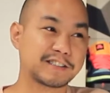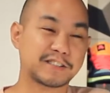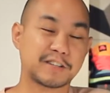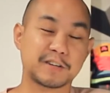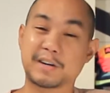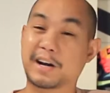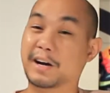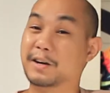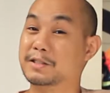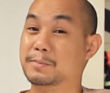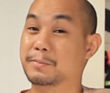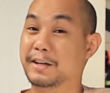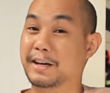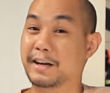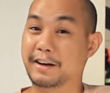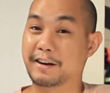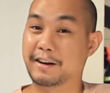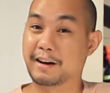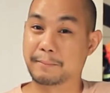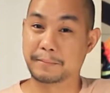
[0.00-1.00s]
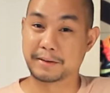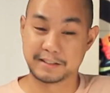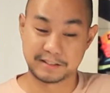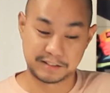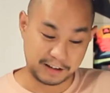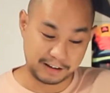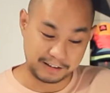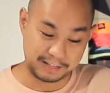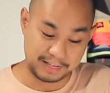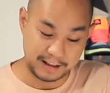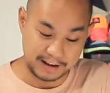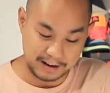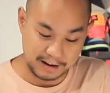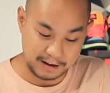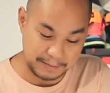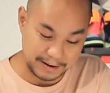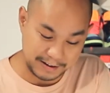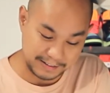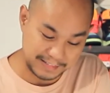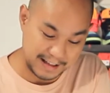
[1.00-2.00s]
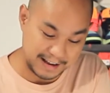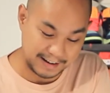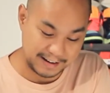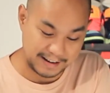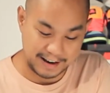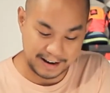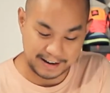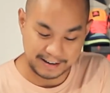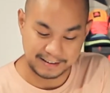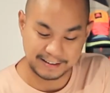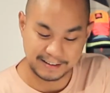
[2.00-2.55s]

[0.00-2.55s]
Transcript: So now it's been a year, I'm gonna start thinking about that again.